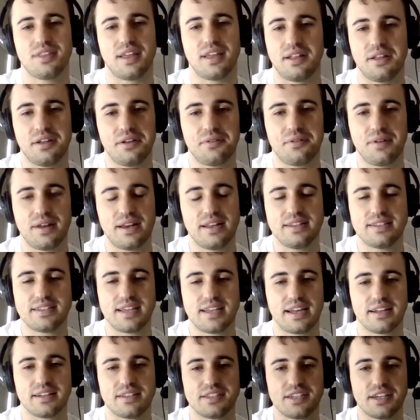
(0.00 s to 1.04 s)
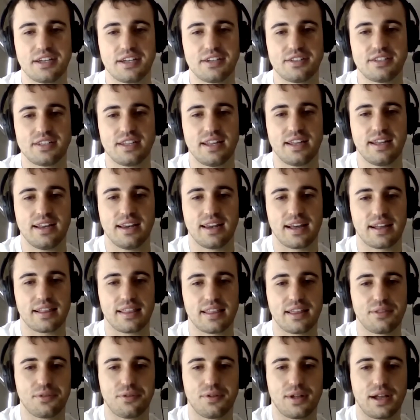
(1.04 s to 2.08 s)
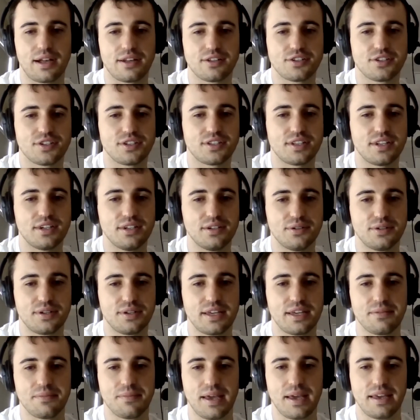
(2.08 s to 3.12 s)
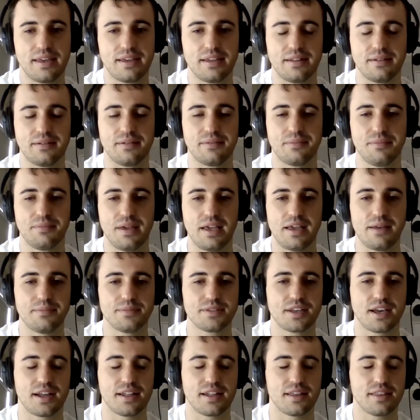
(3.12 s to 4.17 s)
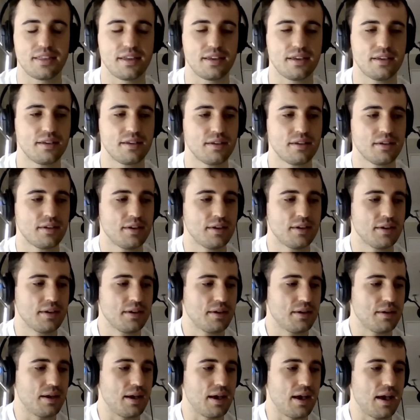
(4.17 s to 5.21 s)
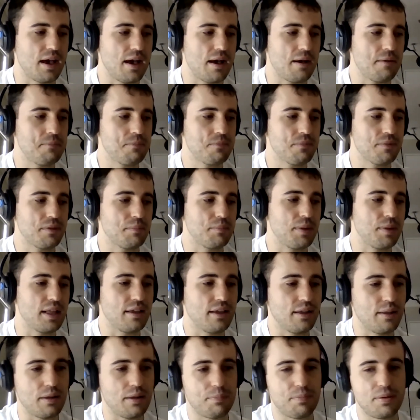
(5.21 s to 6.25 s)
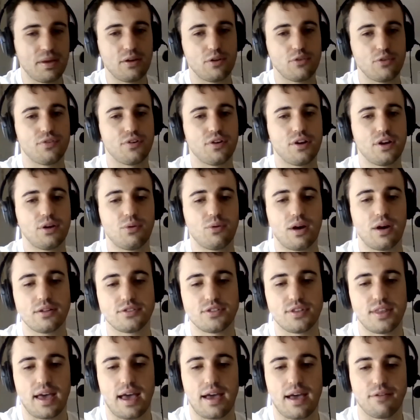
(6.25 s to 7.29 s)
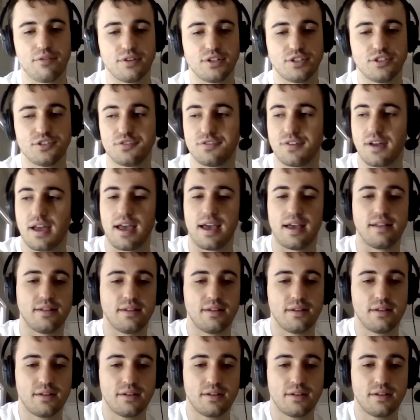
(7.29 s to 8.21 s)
They didn't really take it seriously. Like they thought I was just a little kid making memes kind of thing. But it appealed very well to the average fan.